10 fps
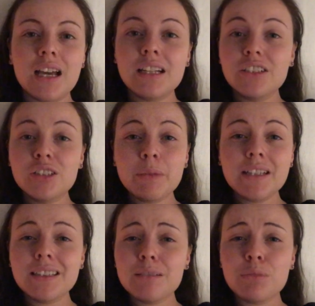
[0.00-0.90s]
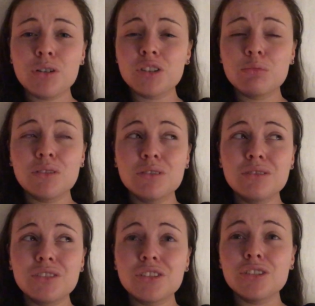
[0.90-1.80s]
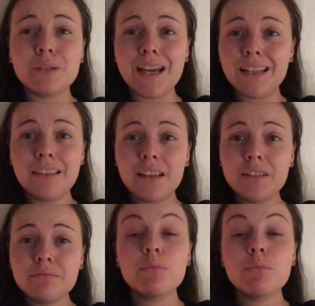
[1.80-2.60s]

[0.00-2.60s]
and it just makes it impossible to do anything.